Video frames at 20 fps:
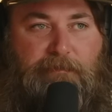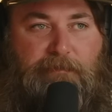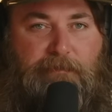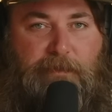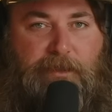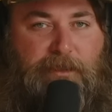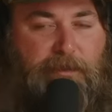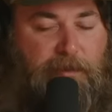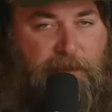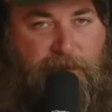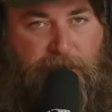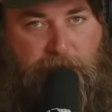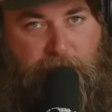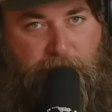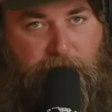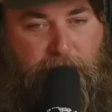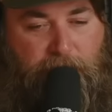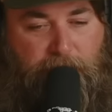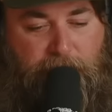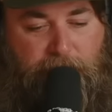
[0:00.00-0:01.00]
it's going to shoot
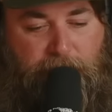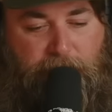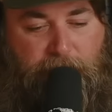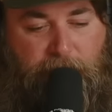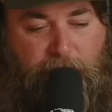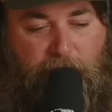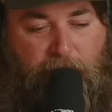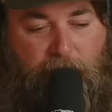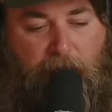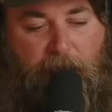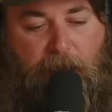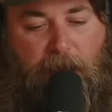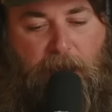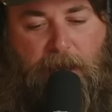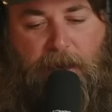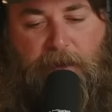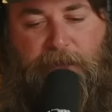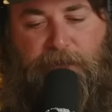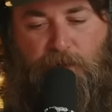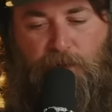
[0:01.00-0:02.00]
good.
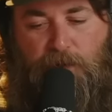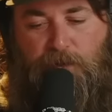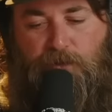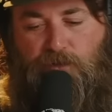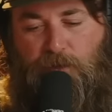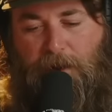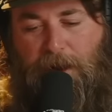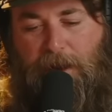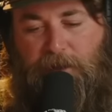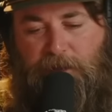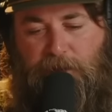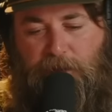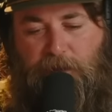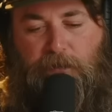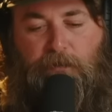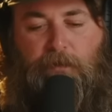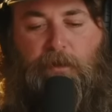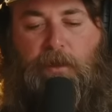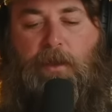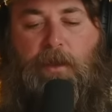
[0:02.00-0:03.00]
And if you're trying
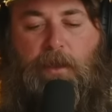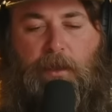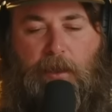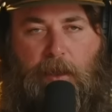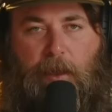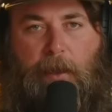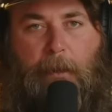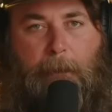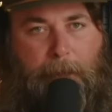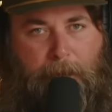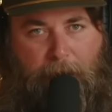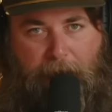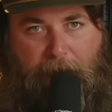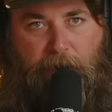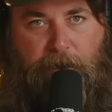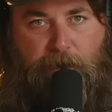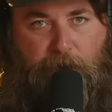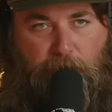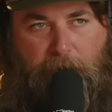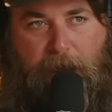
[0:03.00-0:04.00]
to
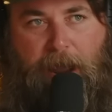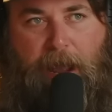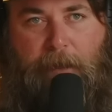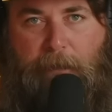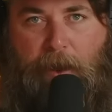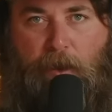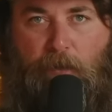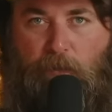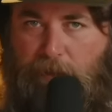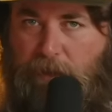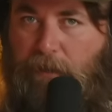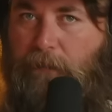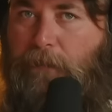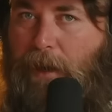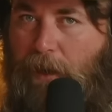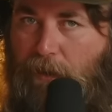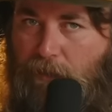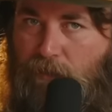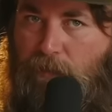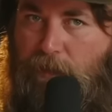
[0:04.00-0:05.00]
pair your ammo with the
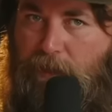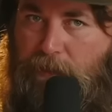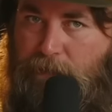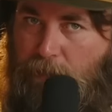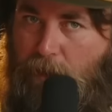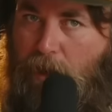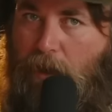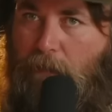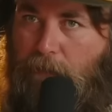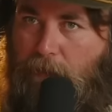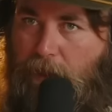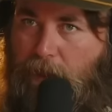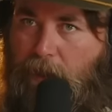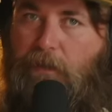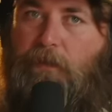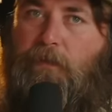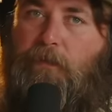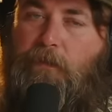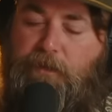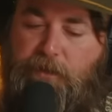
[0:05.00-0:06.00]
barrel twist properly,
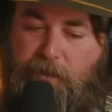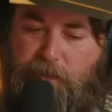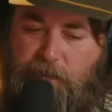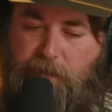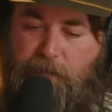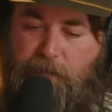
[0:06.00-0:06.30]
which is